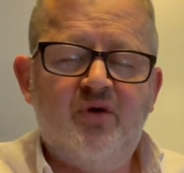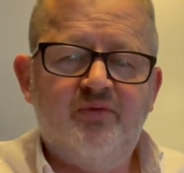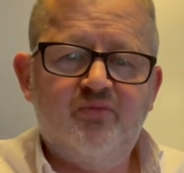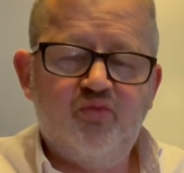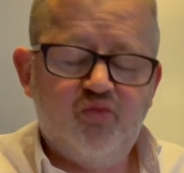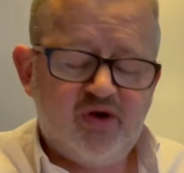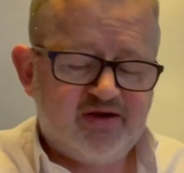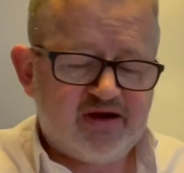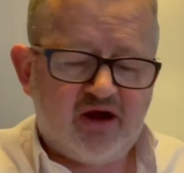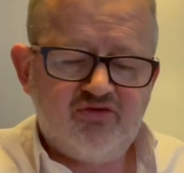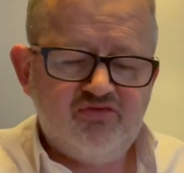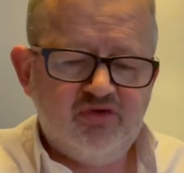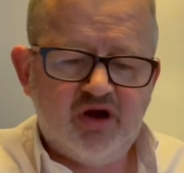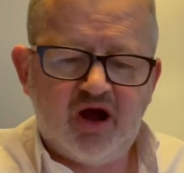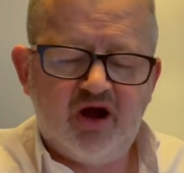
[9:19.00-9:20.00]
We
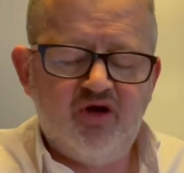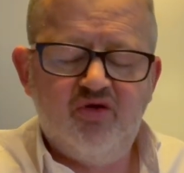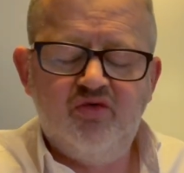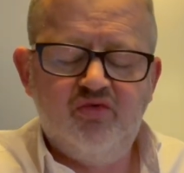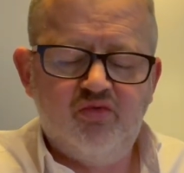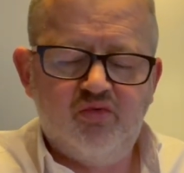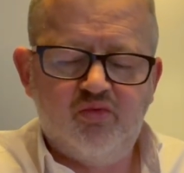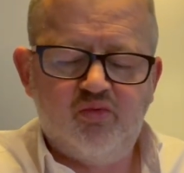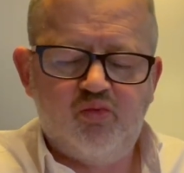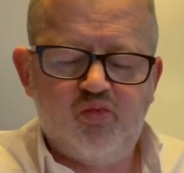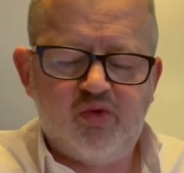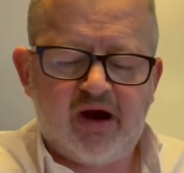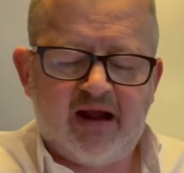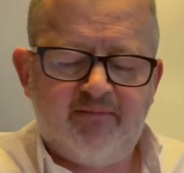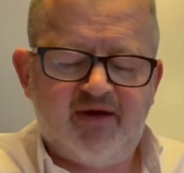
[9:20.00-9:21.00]
don't know
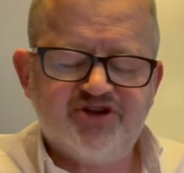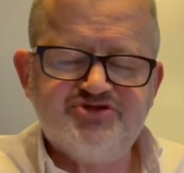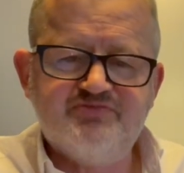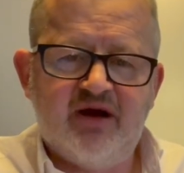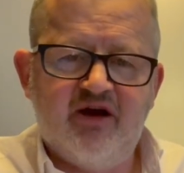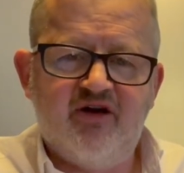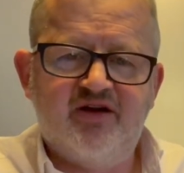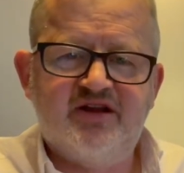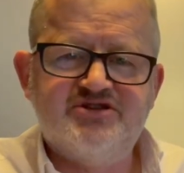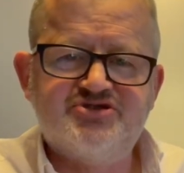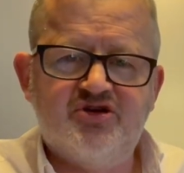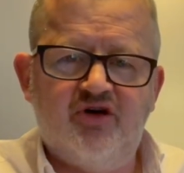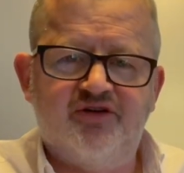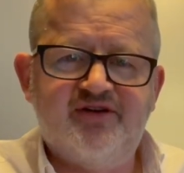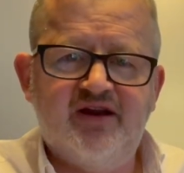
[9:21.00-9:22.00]
how much merit it's
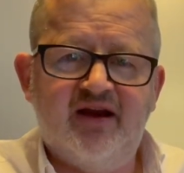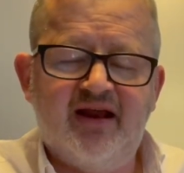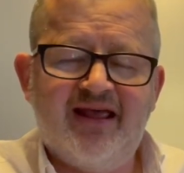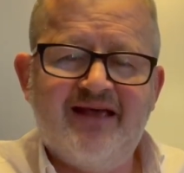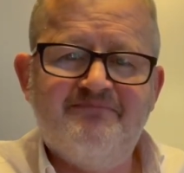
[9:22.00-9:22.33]
got in it.